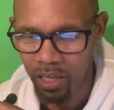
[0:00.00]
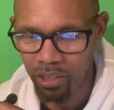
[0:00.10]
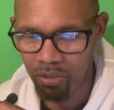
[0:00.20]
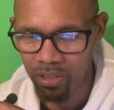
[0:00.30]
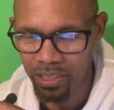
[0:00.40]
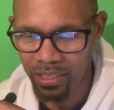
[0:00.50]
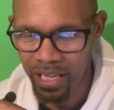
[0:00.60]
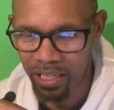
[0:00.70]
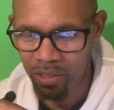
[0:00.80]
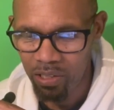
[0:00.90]
Jonas
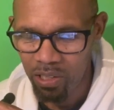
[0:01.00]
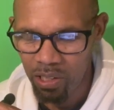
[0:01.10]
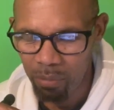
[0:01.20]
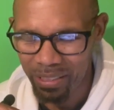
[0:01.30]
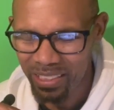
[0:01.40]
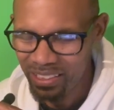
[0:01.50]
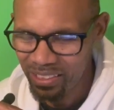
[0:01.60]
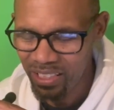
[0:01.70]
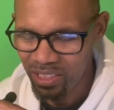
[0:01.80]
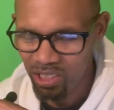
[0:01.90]
attack. But this
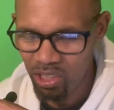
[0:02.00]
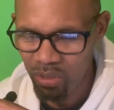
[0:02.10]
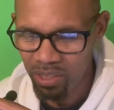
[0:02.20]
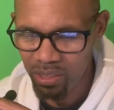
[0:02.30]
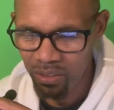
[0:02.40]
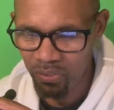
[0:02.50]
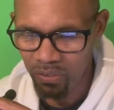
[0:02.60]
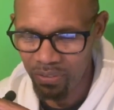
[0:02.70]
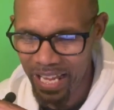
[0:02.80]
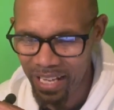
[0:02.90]
is not the Jonas
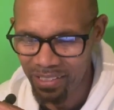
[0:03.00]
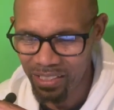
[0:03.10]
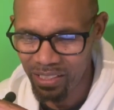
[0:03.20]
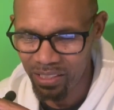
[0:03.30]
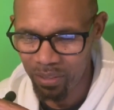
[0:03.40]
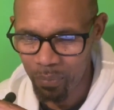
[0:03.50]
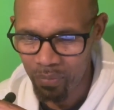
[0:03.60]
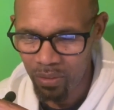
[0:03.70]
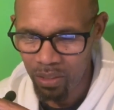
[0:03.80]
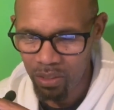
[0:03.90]
of last season.
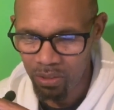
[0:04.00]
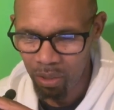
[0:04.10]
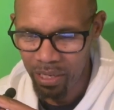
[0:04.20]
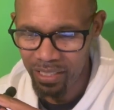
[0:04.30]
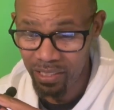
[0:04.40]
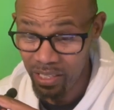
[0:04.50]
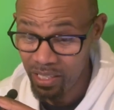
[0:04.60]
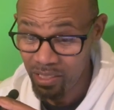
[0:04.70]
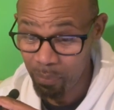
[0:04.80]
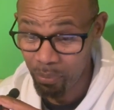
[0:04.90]
So it
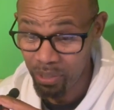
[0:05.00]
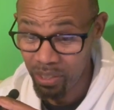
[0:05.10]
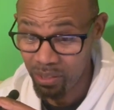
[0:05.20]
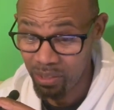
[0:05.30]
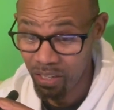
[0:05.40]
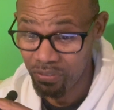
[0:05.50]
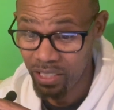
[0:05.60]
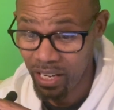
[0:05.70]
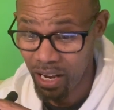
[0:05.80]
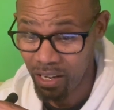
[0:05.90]
is a pretty tough
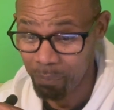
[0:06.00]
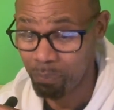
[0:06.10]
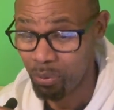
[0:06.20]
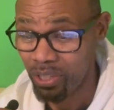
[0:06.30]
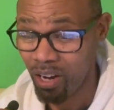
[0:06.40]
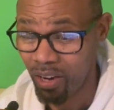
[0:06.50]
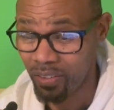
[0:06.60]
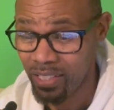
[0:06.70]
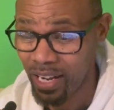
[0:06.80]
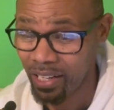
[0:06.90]
attack, a pretty hard
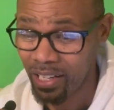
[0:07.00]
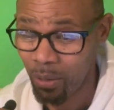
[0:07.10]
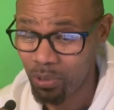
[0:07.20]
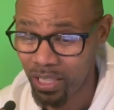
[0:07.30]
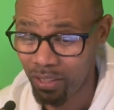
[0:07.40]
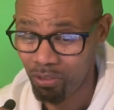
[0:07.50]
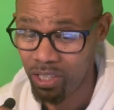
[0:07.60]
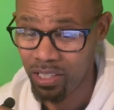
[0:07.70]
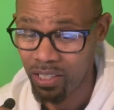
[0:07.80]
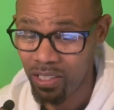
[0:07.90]
attack. And I was like,
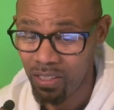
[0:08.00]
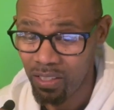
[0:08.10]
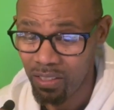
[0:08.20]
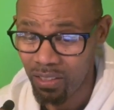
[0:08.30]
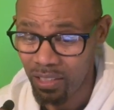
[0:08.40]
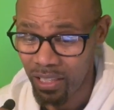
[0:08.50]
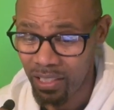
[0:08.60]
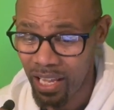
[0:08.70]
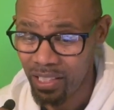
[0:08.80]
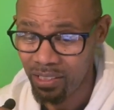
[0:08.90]
really, like,
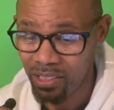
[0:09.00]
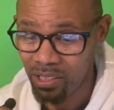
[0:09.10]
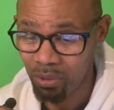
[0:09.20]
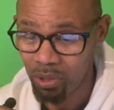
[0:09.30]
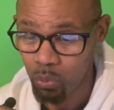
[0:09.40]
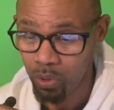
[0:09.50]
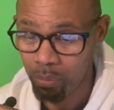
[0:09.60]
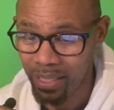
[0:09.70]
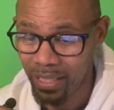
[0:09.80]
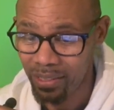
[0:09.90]
Lenny's still on his wheel,
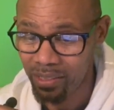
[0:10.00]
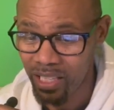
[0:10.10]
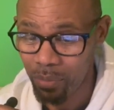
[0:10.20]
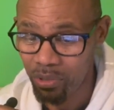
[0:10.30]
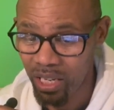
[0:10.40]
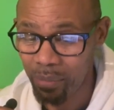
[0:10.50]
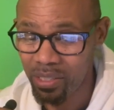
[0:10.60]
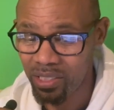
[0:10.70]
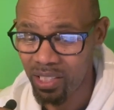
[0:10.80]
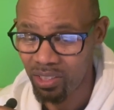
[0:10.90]
but at the same time,
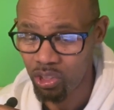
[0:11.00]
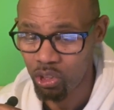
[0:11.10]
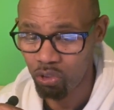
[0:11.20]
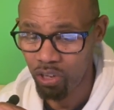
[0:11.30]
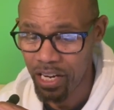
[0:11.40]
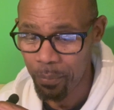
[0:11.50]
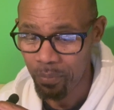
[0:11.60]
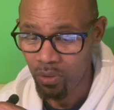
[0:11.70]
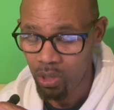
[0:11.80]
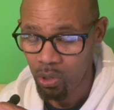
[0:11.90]
it's not the terrain
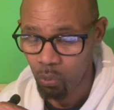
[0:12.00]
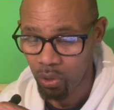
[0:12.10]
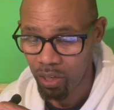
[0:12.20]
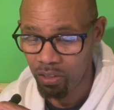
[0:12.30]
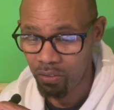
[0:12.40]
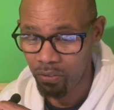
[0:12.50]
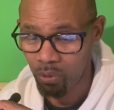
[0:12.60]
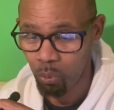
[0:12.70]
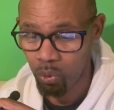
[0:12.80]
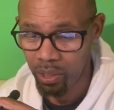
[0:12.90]

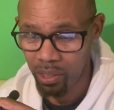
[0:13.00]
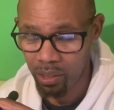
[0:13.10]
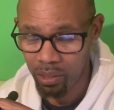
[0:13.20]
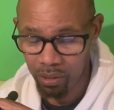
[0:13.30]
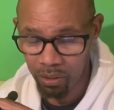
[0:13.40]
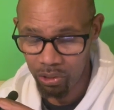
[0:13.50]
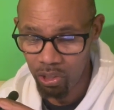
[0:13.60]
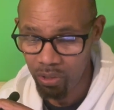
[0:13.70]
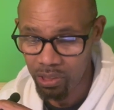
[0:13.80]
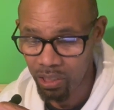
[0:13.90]
where
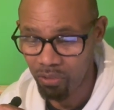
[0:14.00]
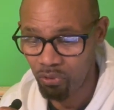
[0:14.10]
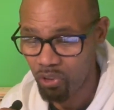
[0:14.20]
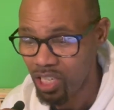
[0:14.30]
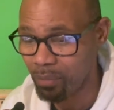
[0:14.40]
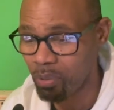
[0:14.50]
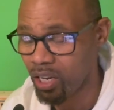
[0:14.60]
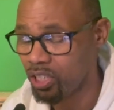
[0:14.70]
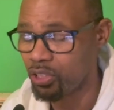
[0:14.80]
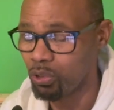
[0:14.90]
Jonas can really
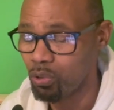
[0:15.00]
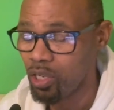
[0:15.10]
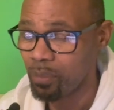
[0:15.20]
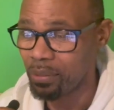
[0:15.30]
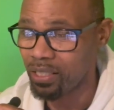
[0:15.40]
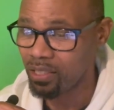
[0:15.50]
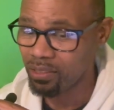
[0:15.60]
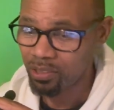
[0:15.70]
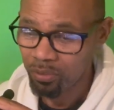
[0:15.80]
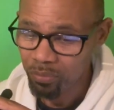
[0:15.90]
punish you,
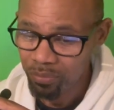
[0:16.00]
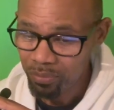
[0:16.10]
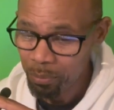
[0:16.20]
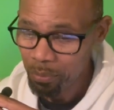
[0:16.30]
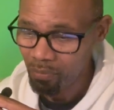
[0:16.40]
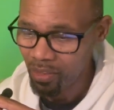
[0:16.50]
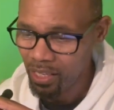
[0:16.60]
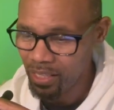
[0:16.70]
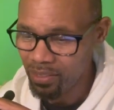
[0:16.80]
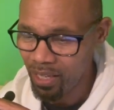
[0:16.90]
because
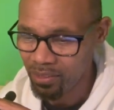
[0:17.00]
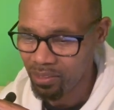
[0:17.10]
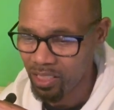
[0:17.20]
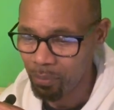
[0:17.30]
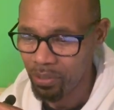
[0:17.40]
it's not steep